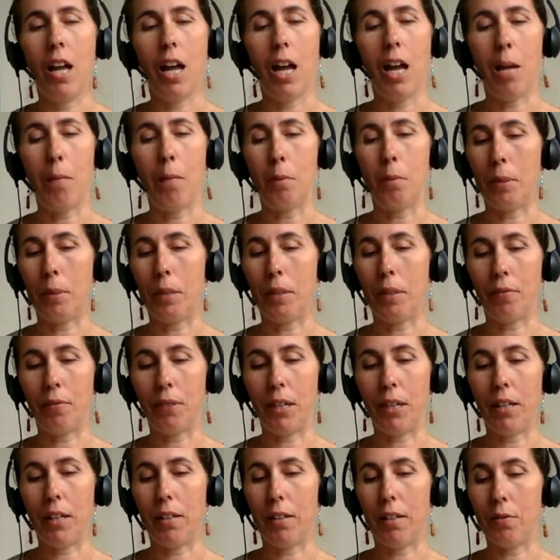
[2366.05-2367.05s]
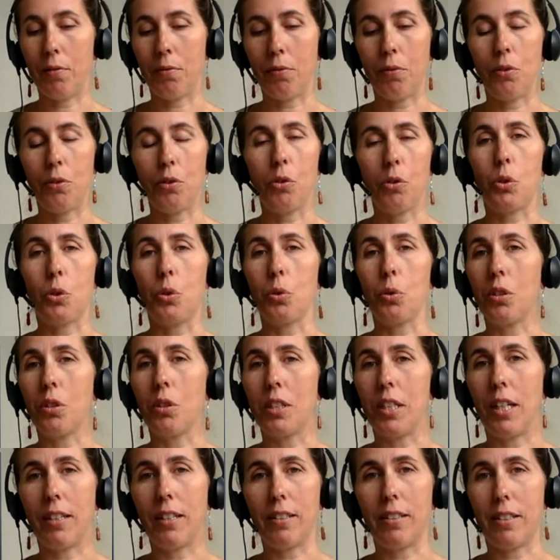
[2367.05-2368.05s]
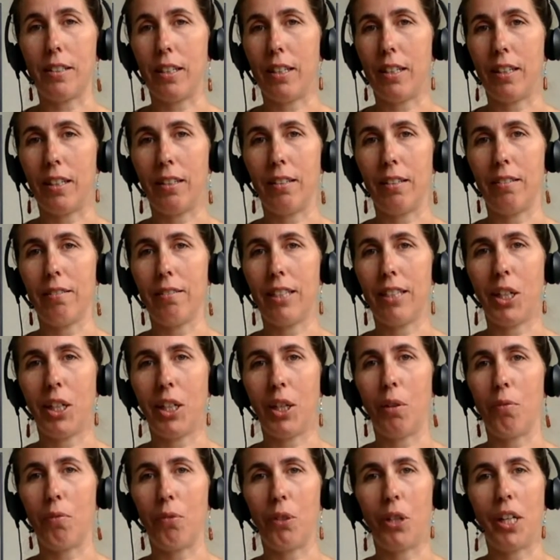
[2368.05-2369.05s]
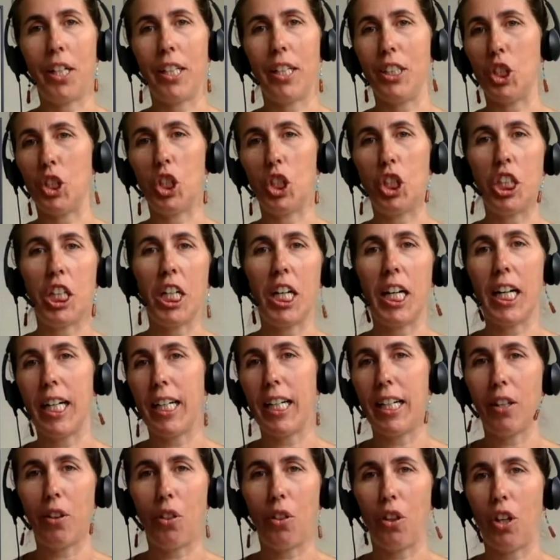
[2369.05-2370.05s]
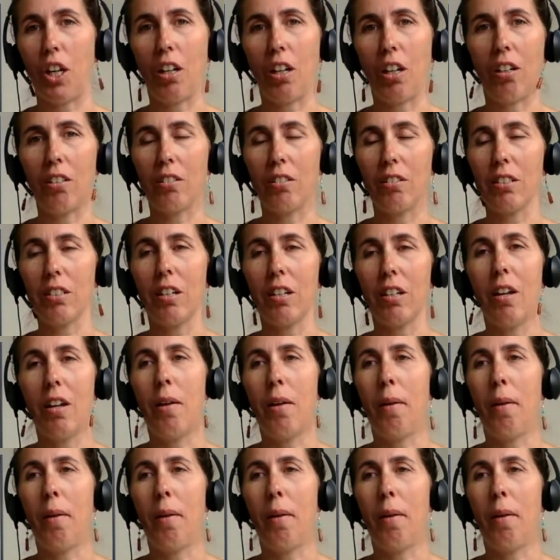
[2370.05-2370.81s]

I'm a big fan of stool testing, you know, for any GI things.